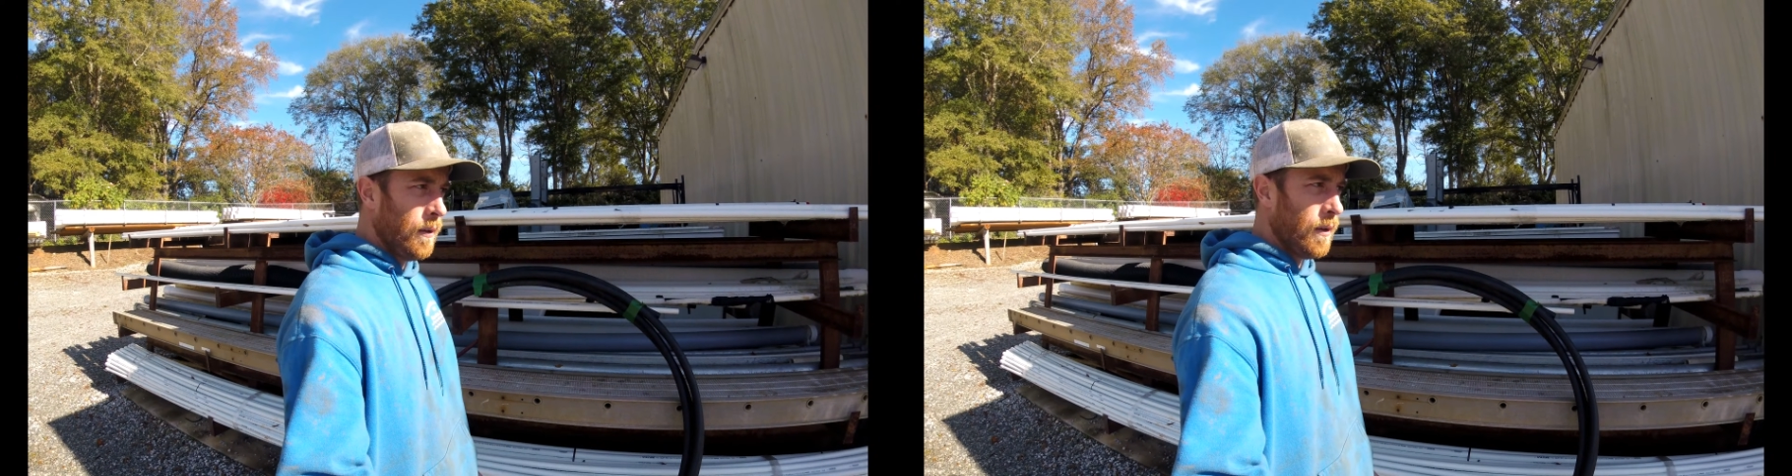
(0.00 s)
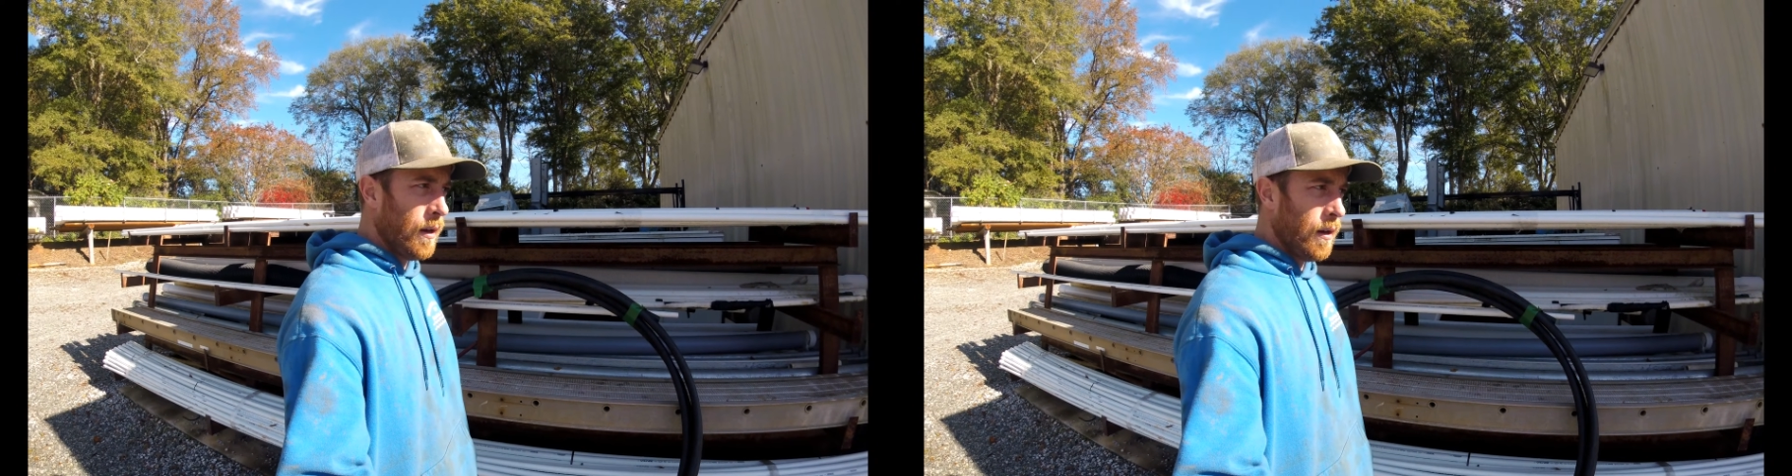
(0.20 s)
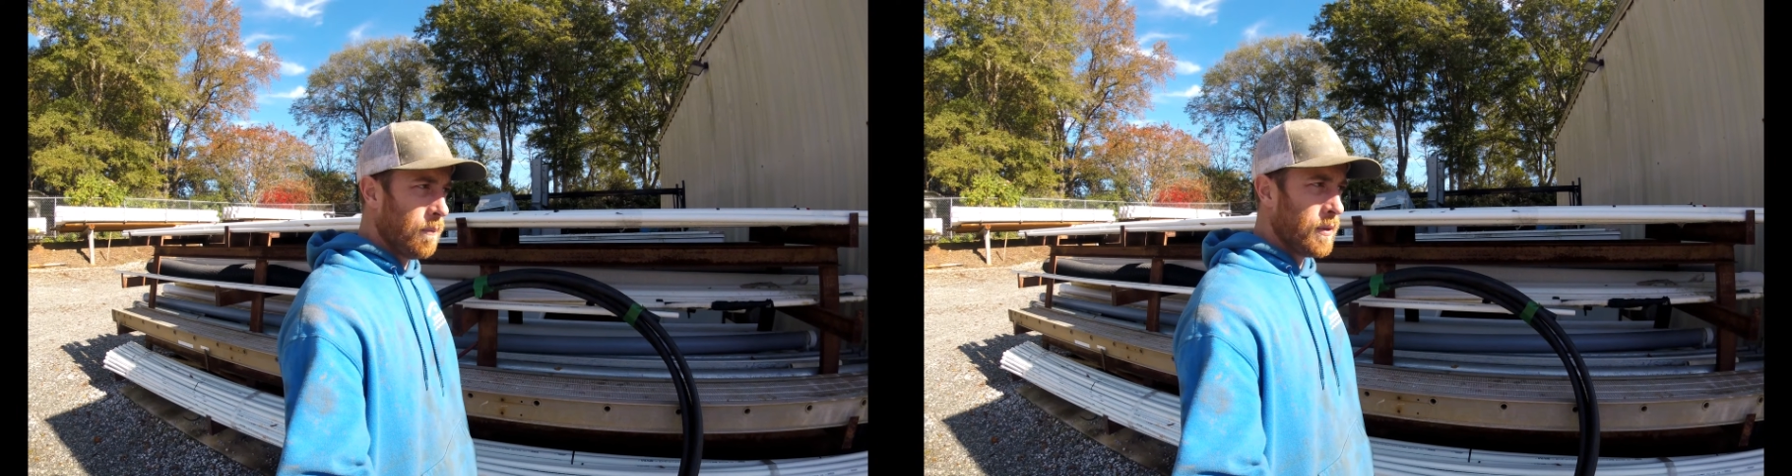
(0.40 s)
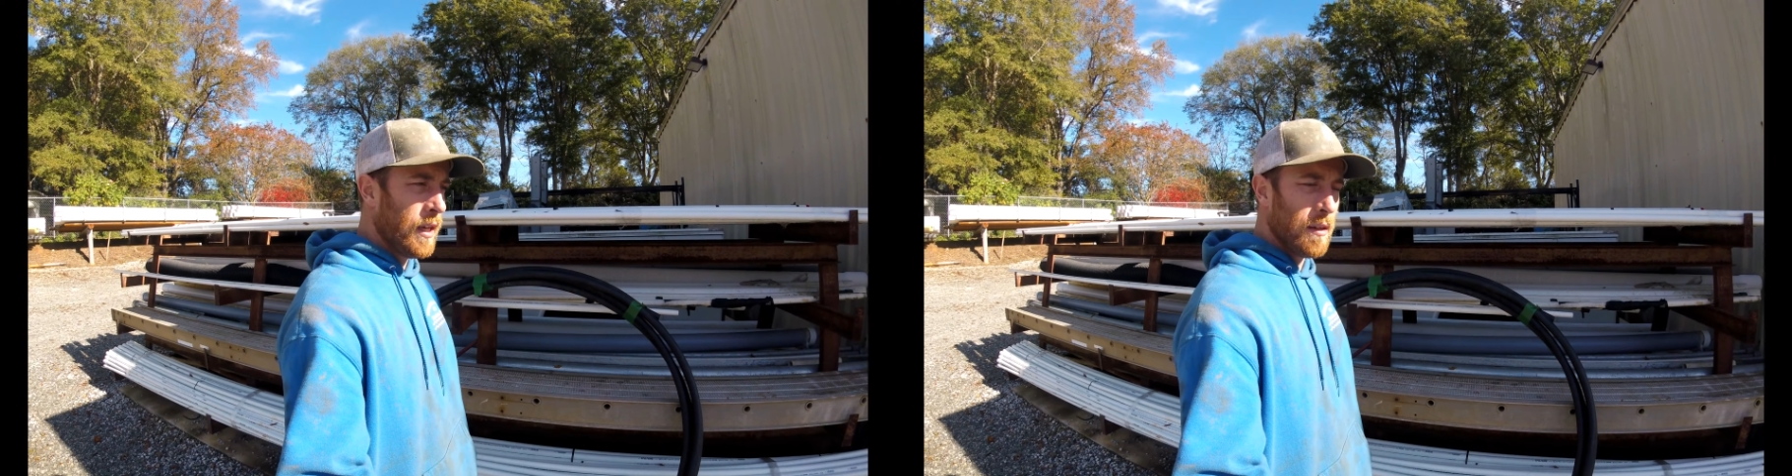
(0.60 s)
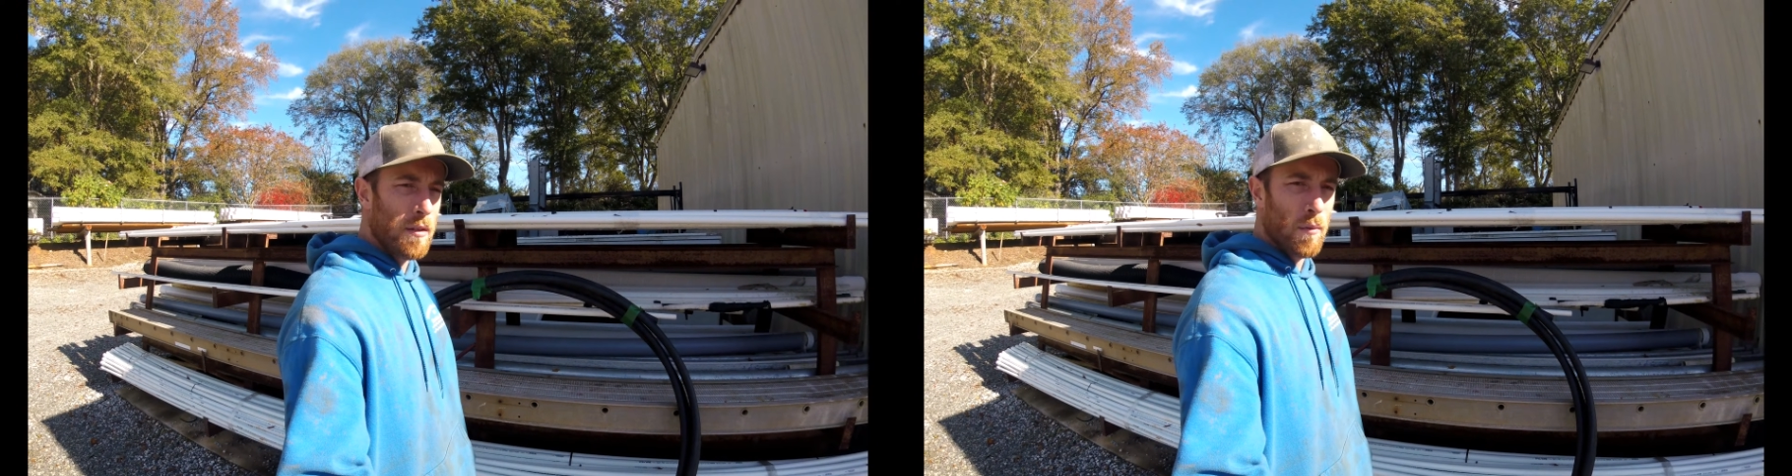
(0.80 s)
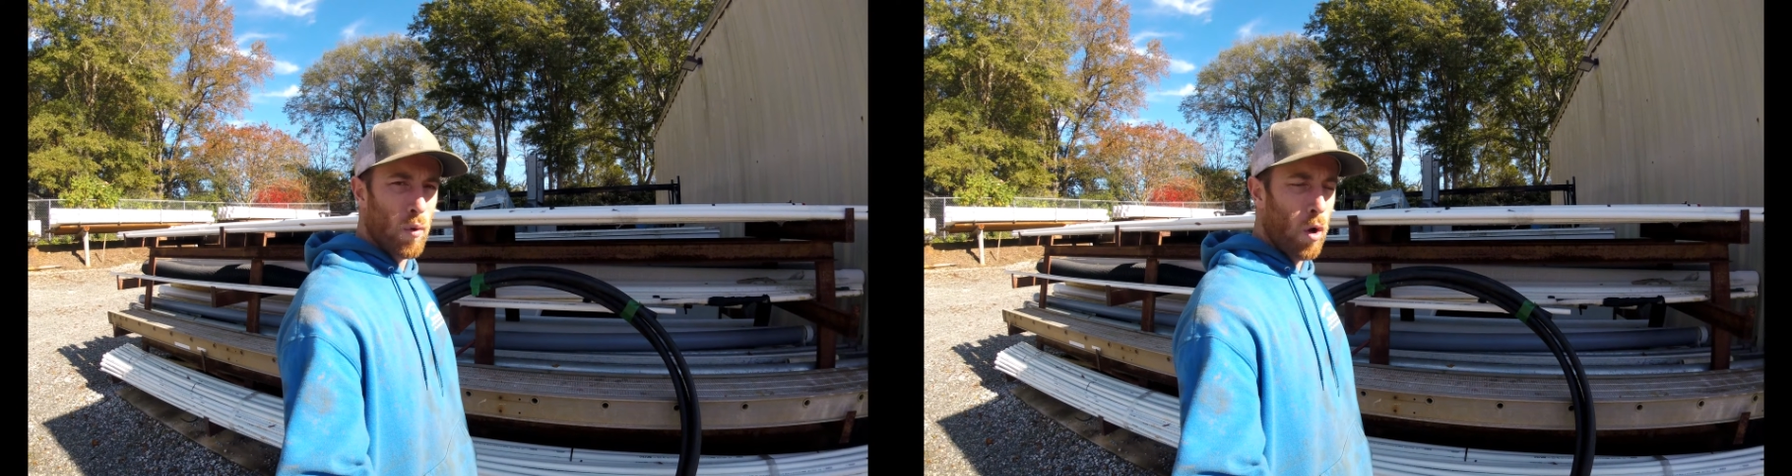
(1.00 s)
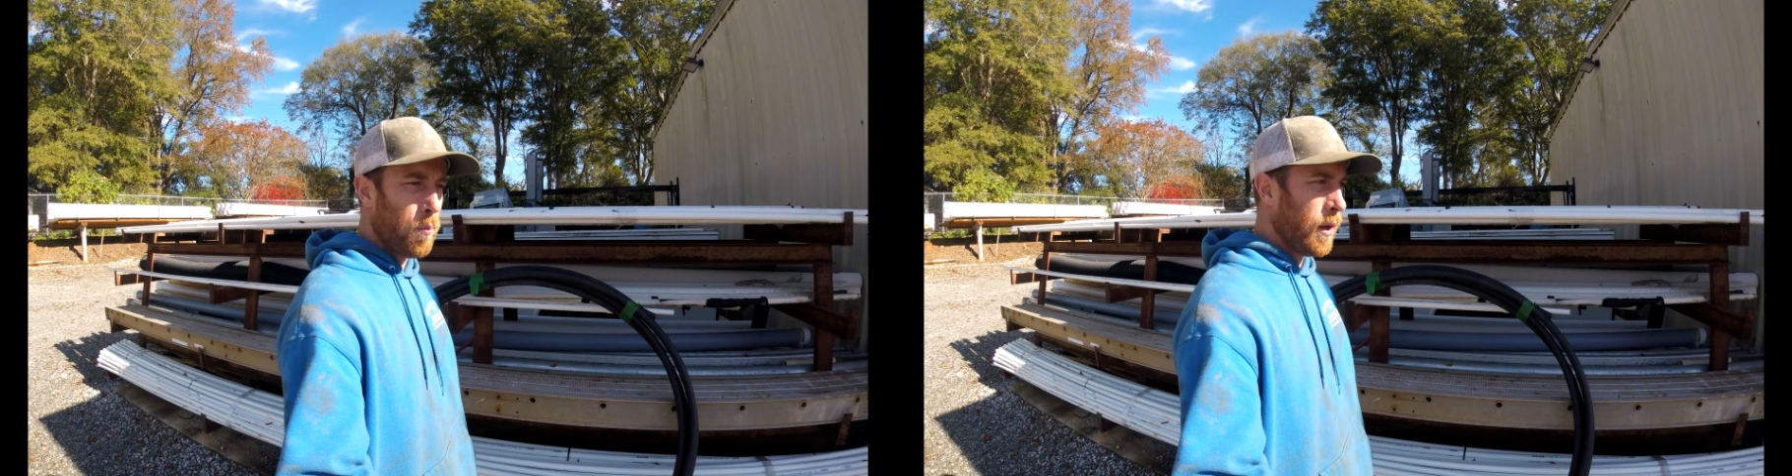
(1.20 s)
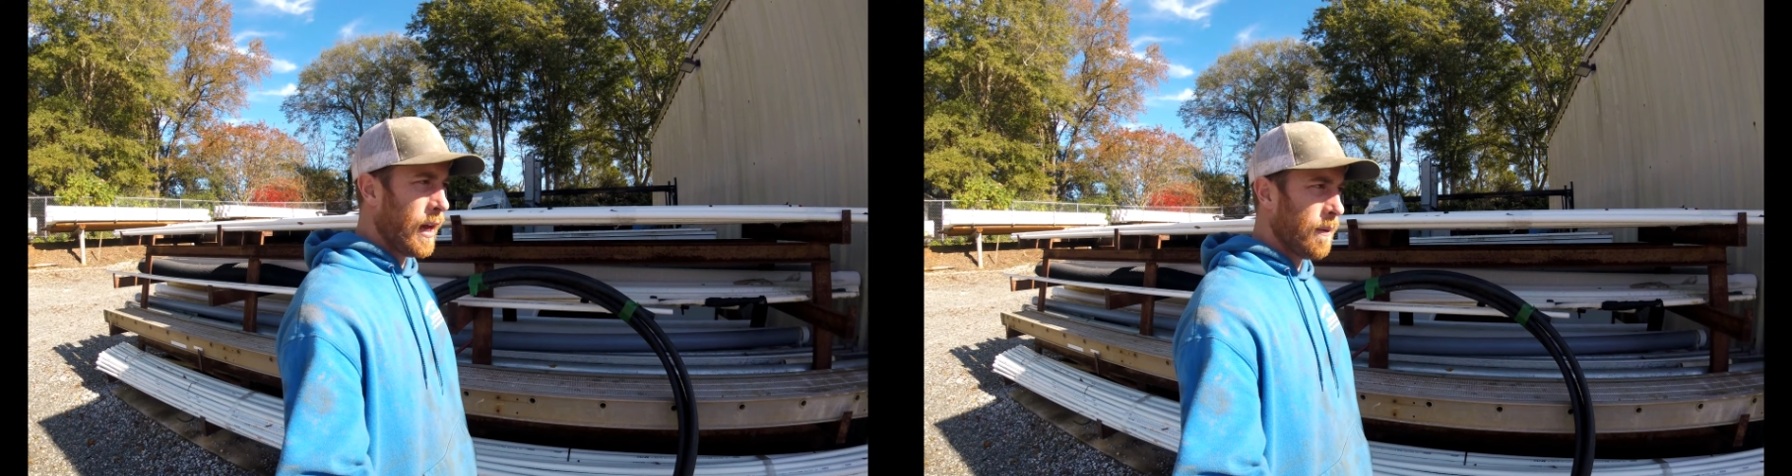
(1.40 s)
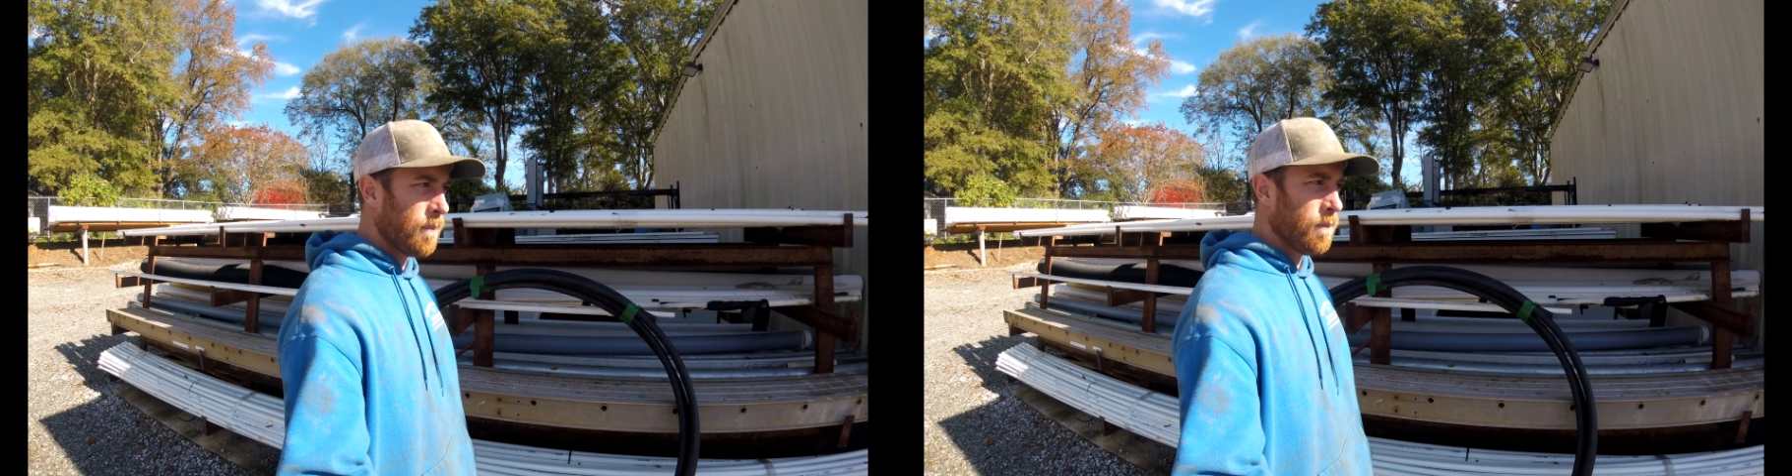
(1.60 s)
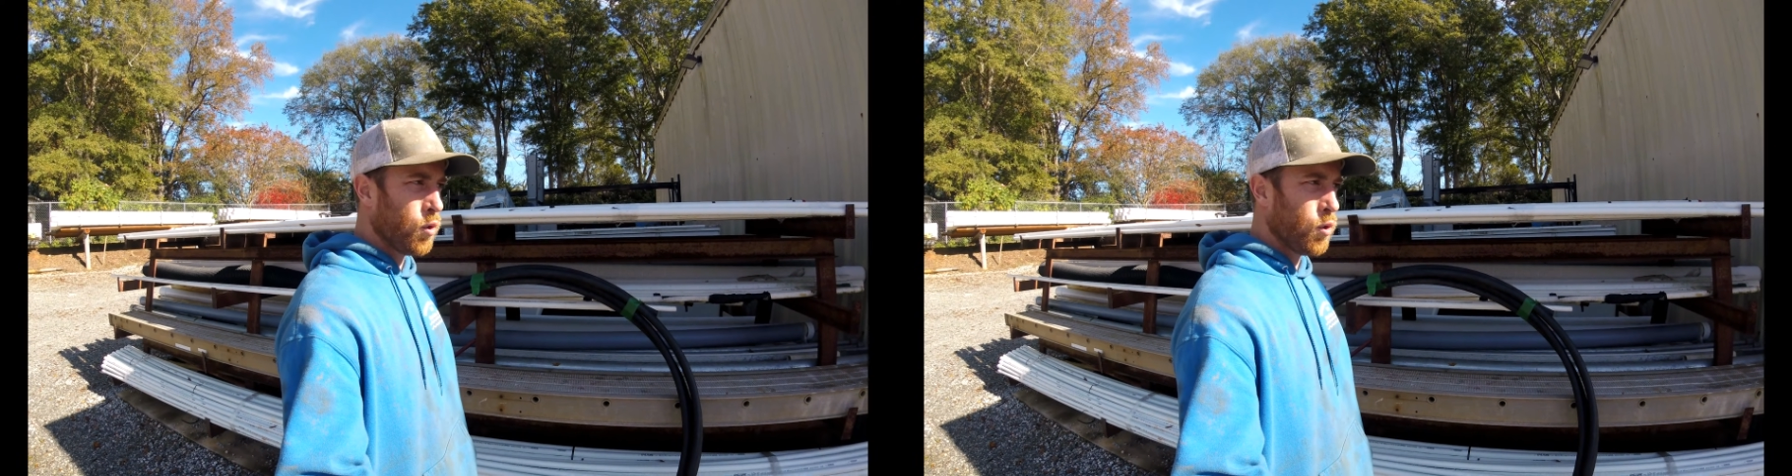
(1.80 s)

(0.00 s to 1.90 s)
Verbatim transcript: um, get to roll pipe